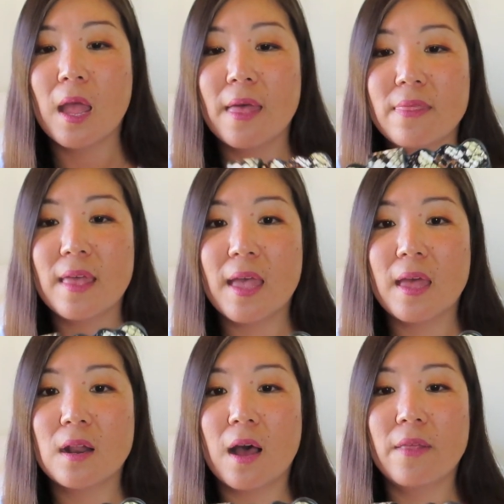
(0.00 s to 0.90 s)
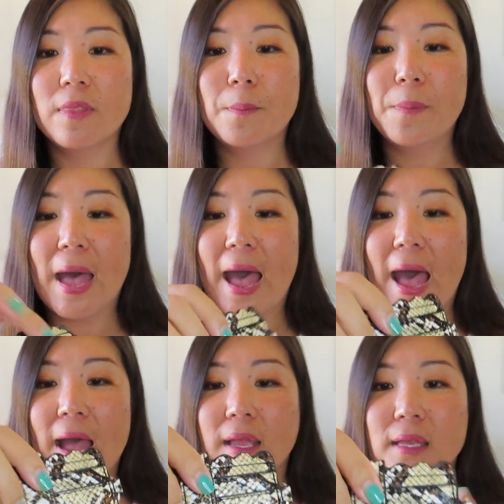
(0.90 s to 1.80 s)
And then on the
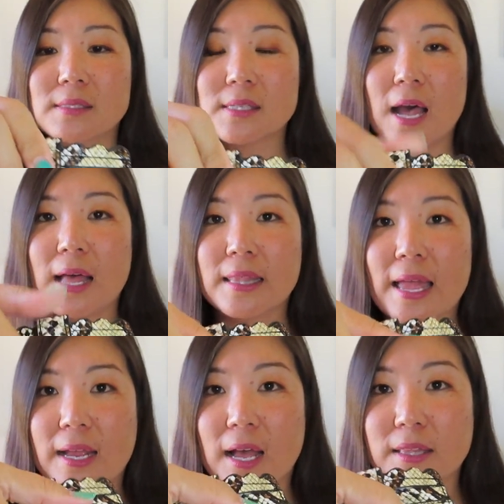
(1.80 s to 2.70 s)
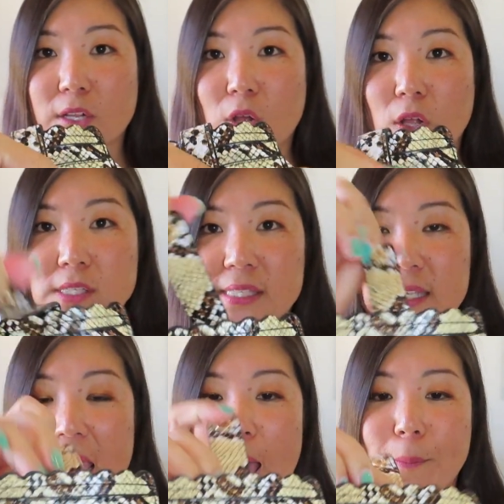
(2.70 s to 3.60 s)
back, it's got like a little
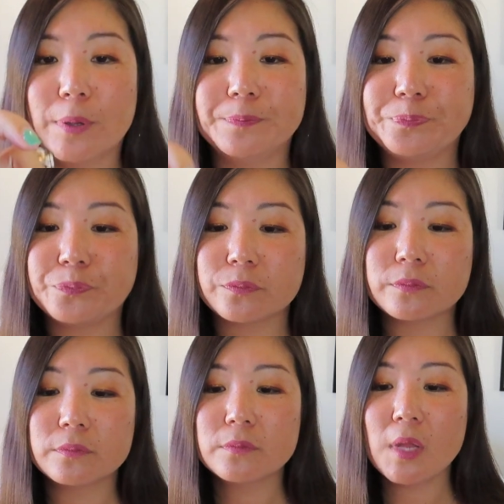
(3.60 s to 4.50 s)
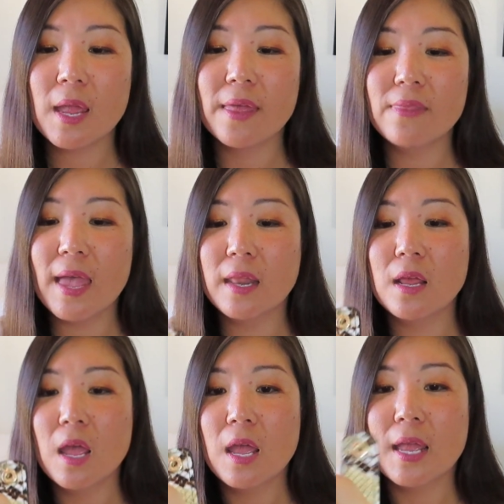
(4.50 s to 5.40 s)
snap and
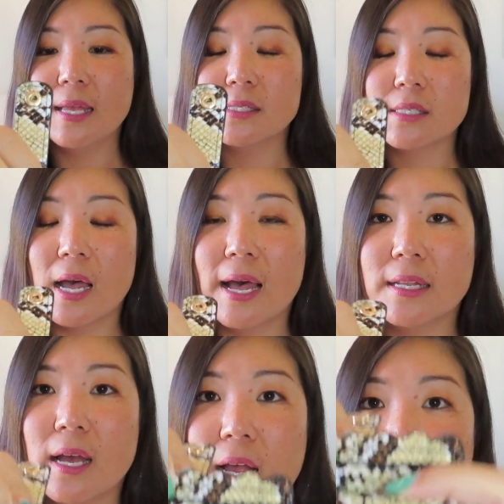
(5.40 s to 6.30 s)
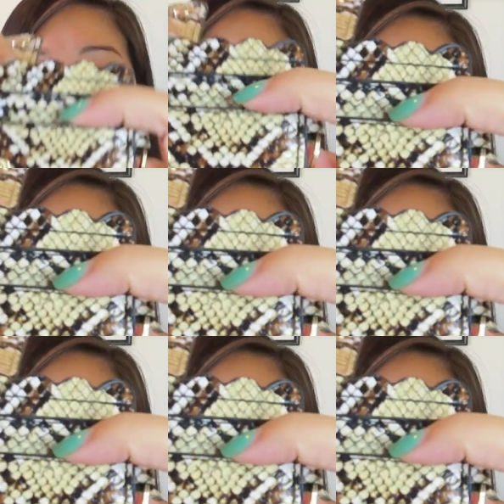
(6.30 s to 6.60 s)
then it's got a couple